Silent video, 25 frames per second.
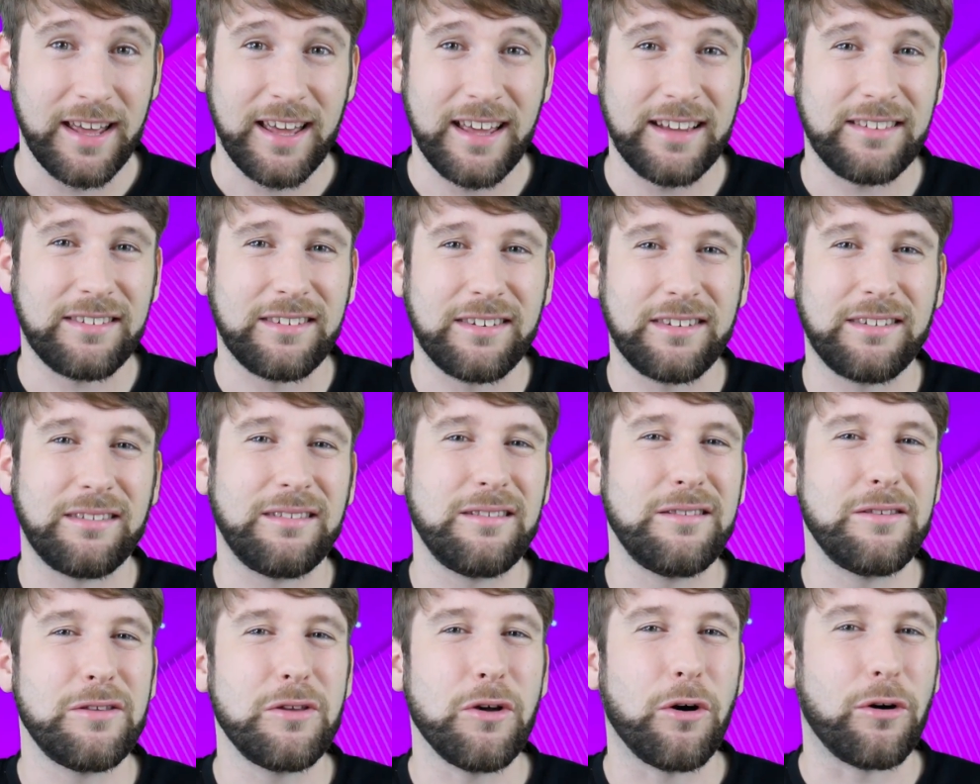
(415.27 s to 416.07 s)

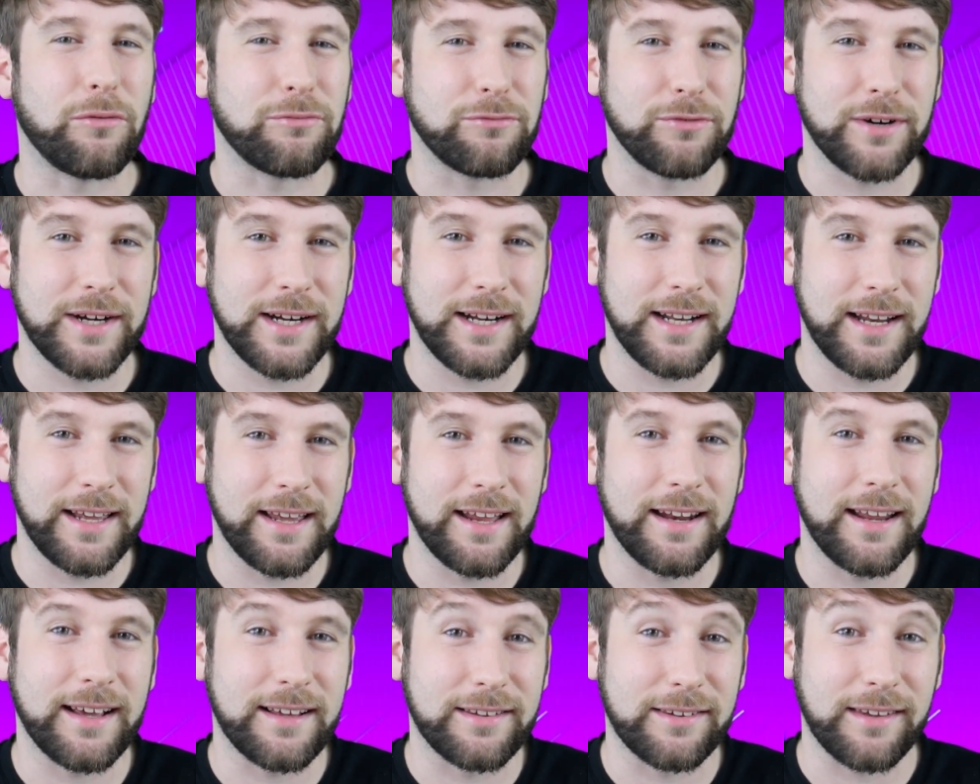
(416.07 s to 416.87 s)
It's not
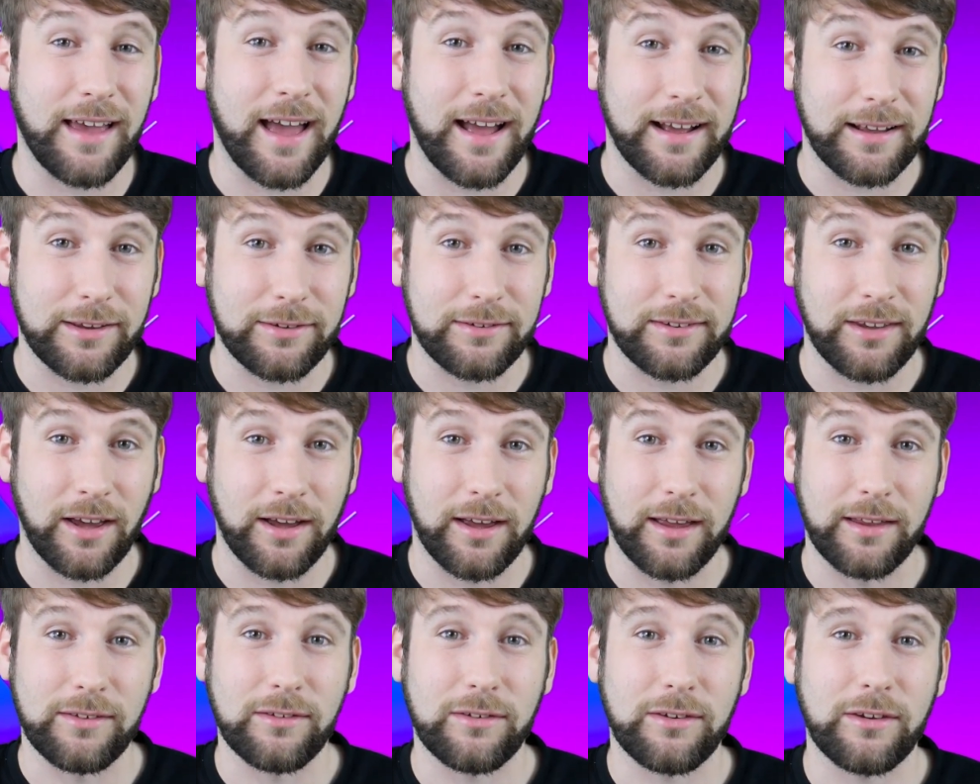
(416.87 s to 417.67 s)
really an exact
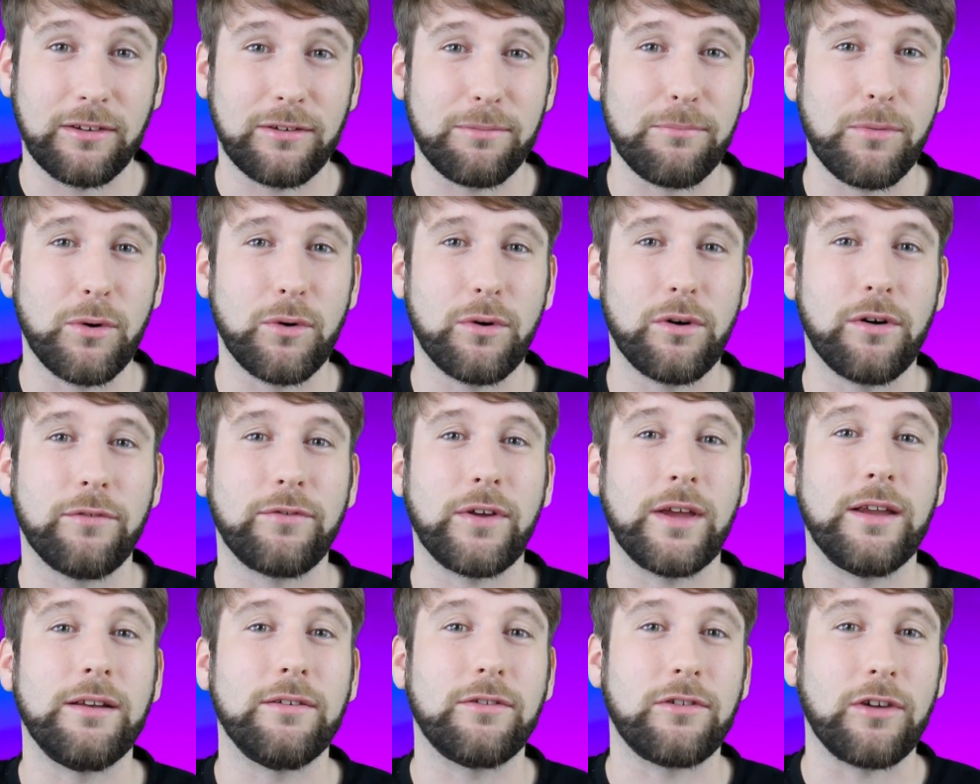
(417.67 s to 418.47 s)
science, it's more
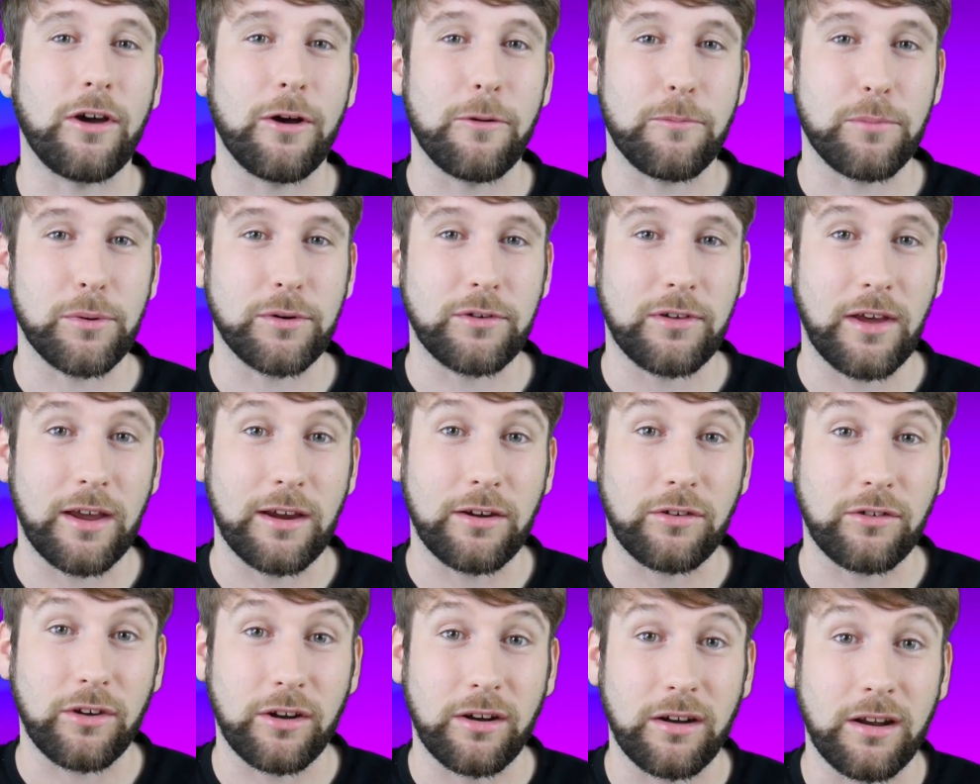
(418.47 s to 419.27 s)
of
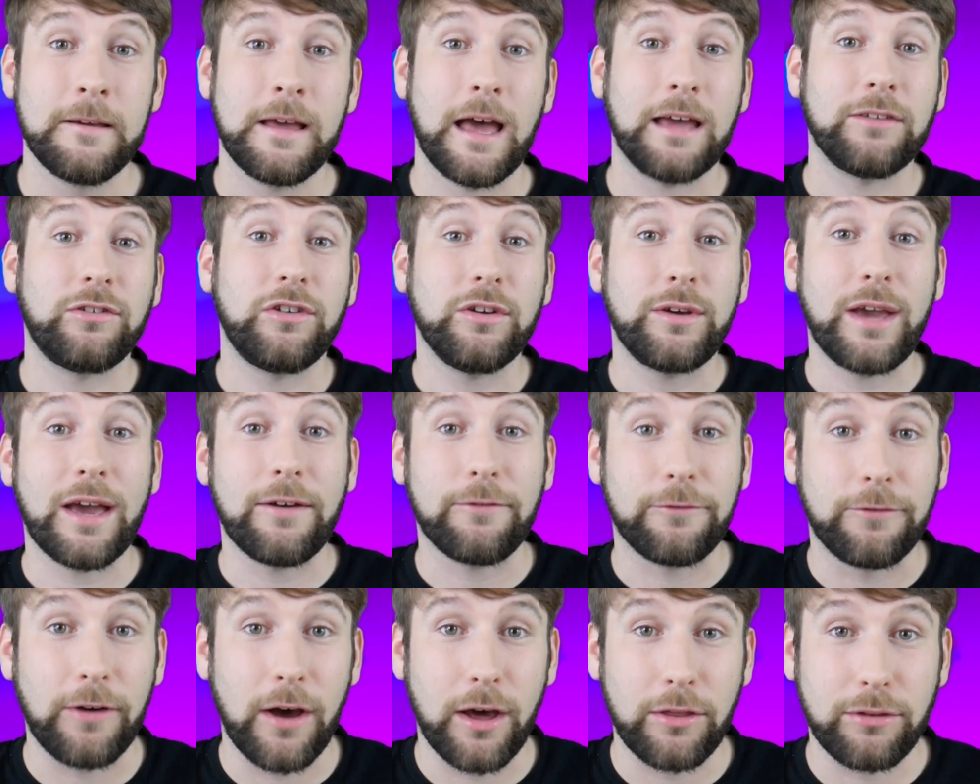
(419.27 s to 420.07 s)
interpretation. As you
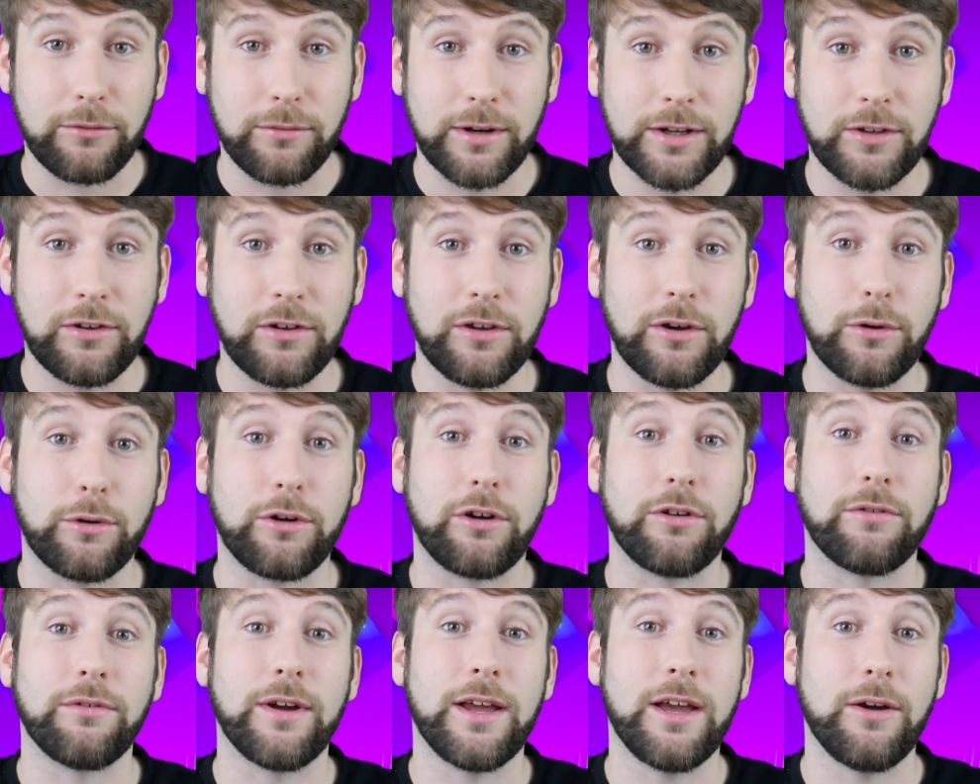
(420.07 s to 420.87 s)
get further into your
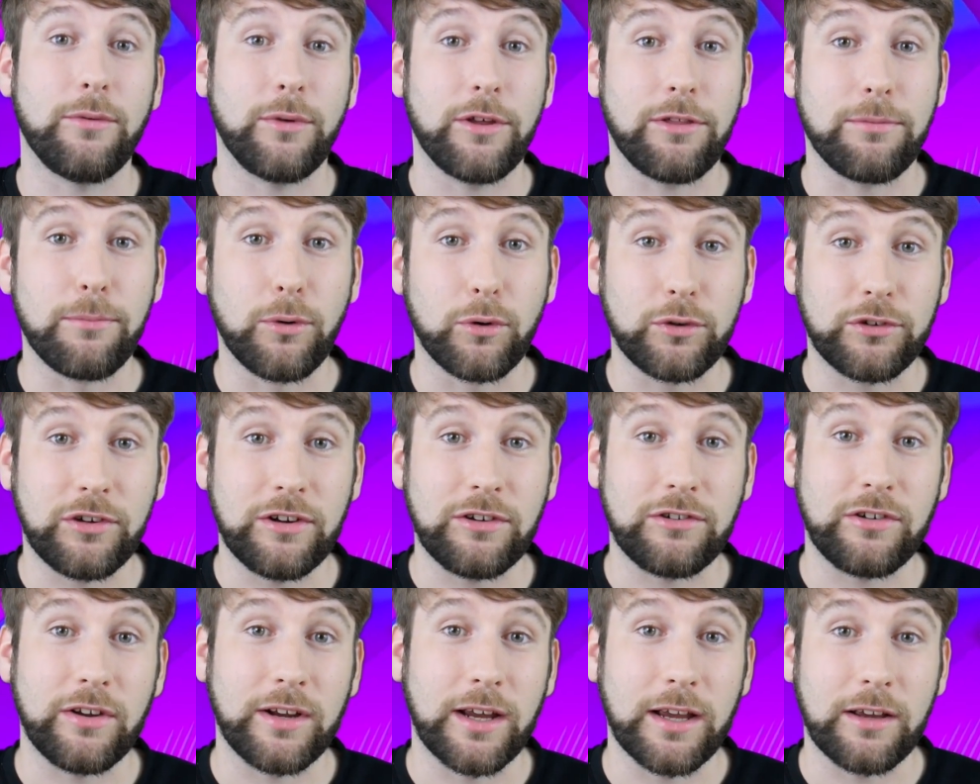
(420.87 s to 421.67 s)
career with more
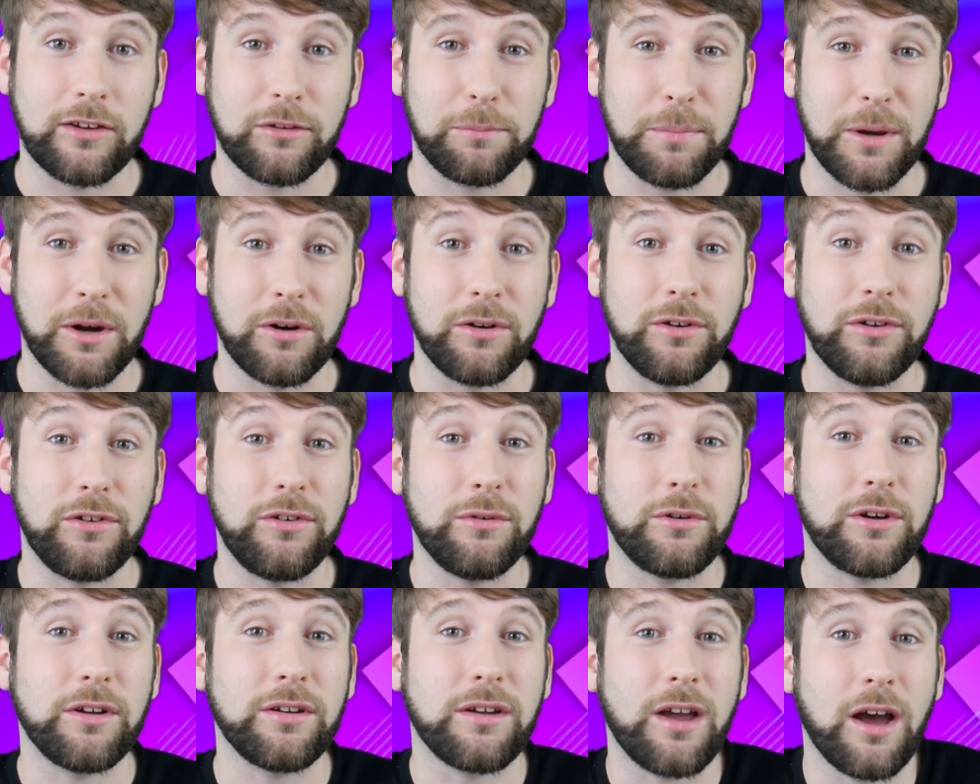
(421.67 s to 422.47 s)
teaching
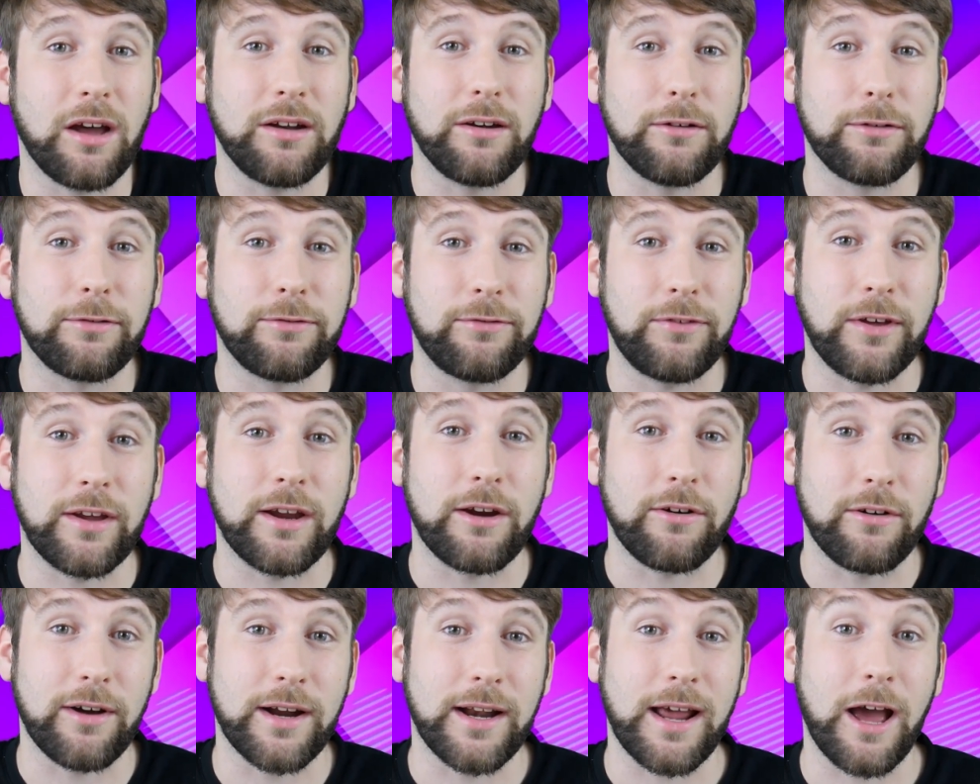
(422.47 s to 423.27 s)
experience, you can kind of
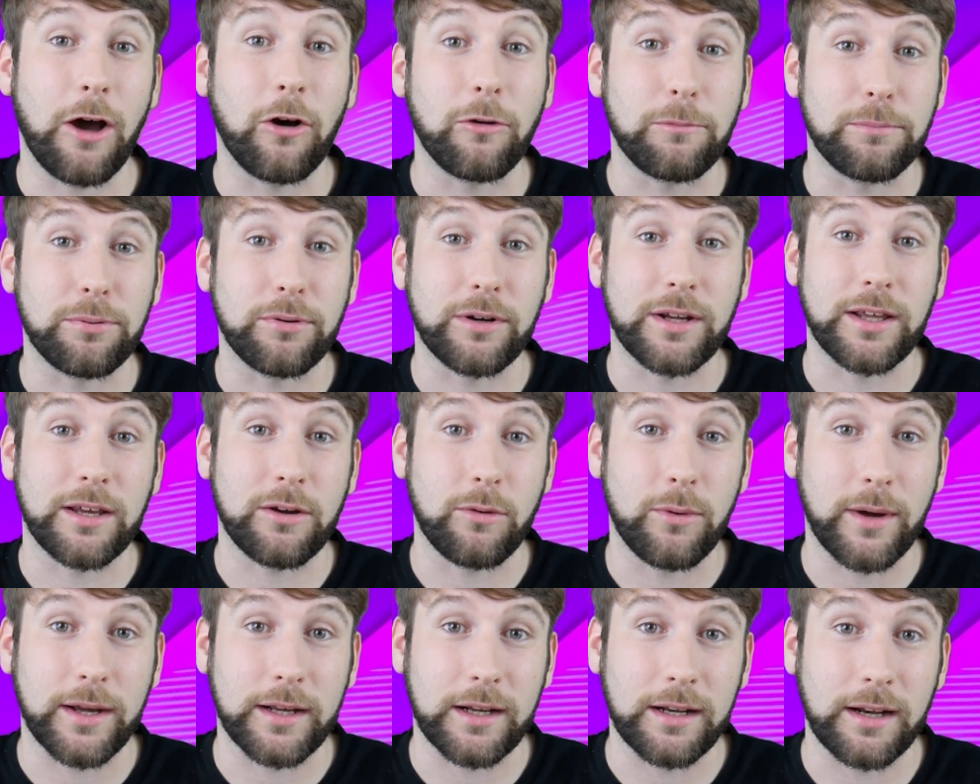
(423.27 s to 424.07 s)
figure it out pretty
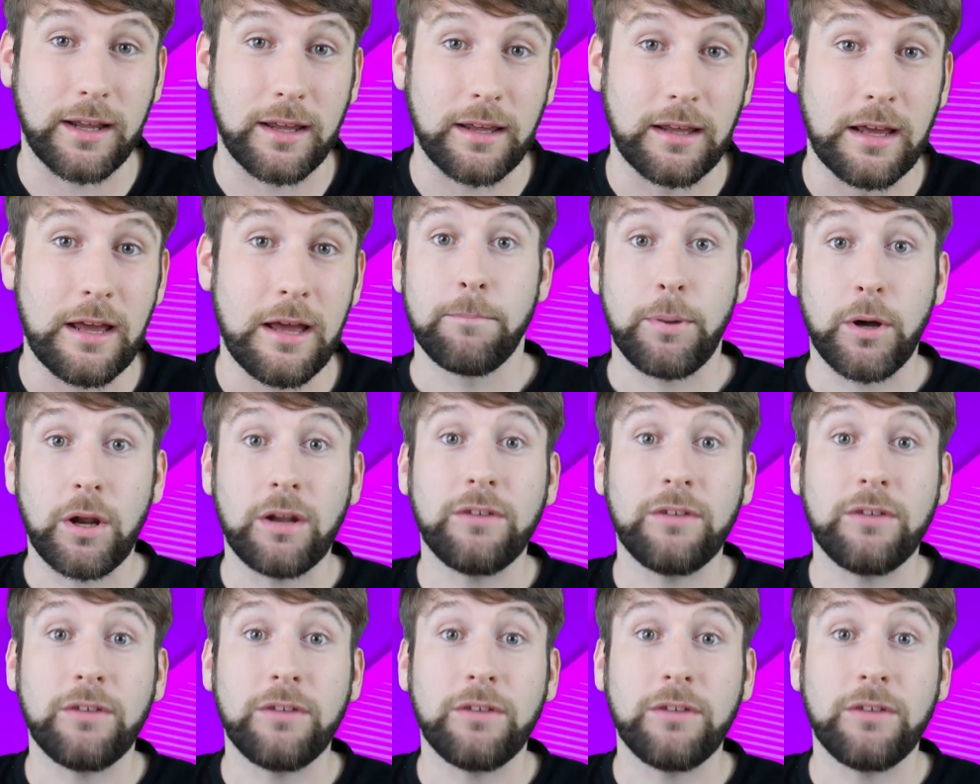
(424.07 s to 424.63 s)
quickly. But